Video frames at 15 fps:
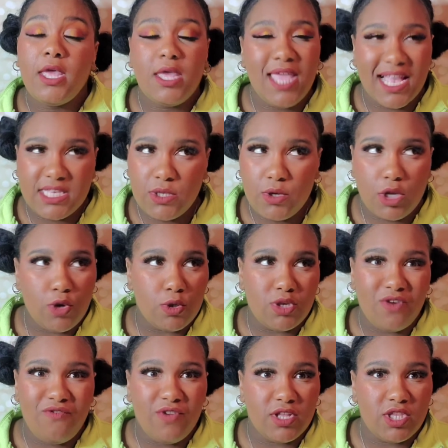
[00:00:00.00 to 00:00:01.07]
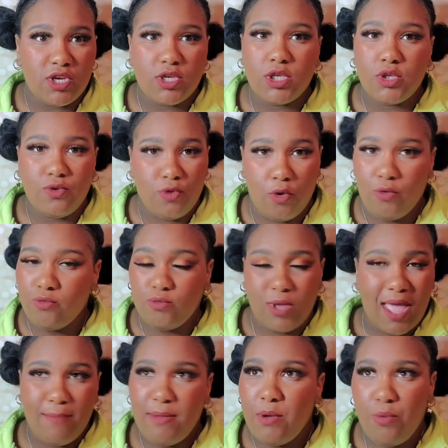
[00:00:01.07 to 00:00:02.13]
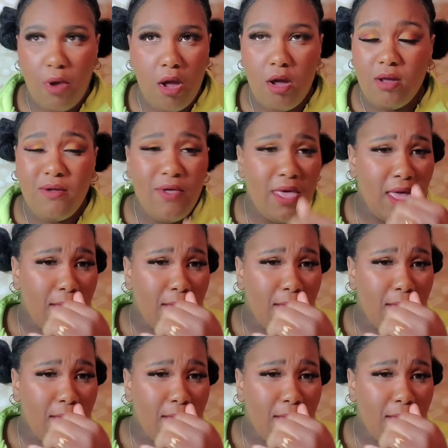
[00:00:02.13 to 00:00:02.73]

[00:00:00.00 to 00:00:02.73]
Yes, you can use your filters, don't get me wrong,